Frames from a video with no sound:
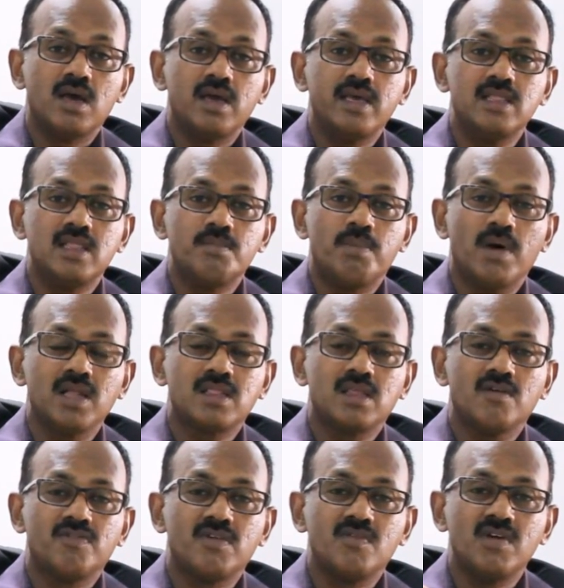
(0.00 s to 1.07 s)
in the path
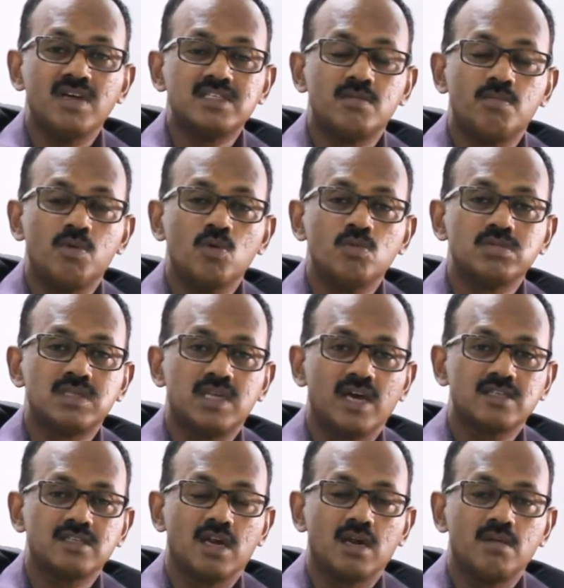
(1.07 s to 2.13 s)
of revised Bloom's
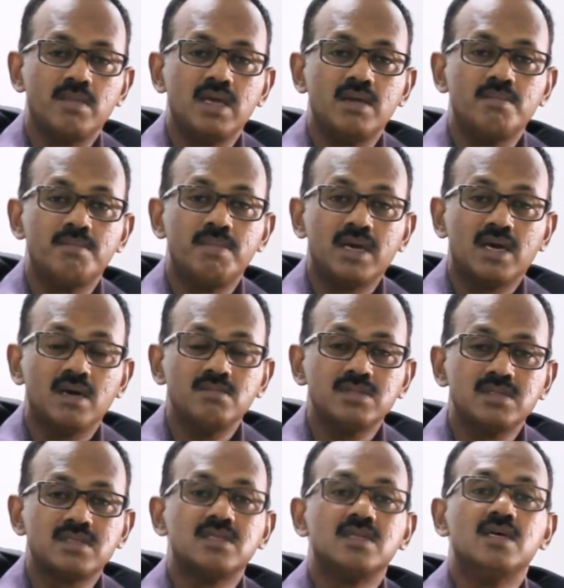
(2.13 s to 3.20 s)
taxonomy
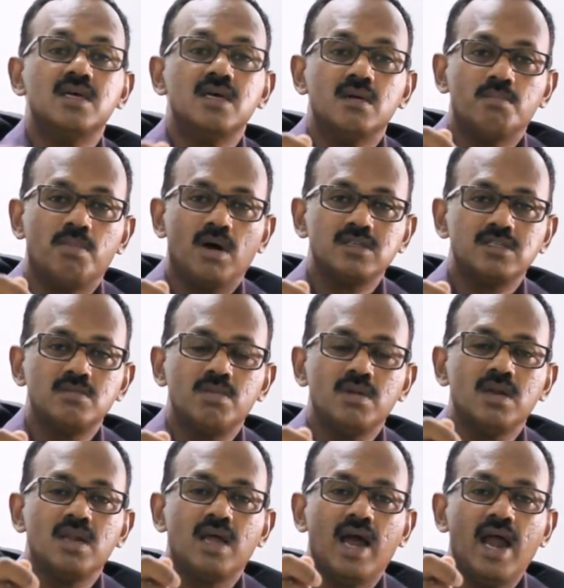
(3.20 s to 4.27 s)
becomes
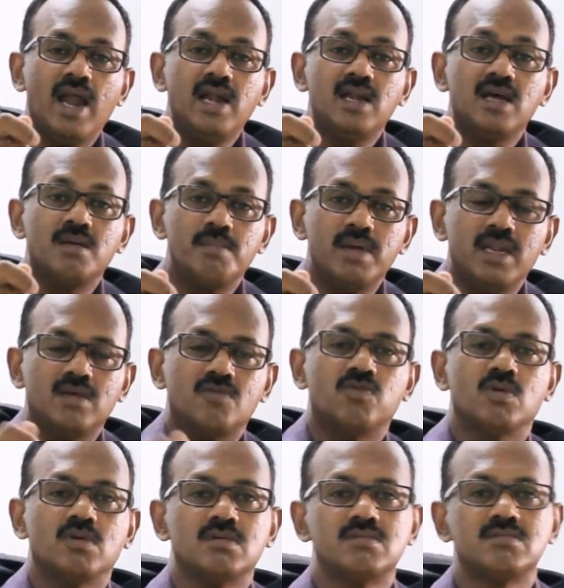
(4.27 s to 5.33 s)
possible and meaningful.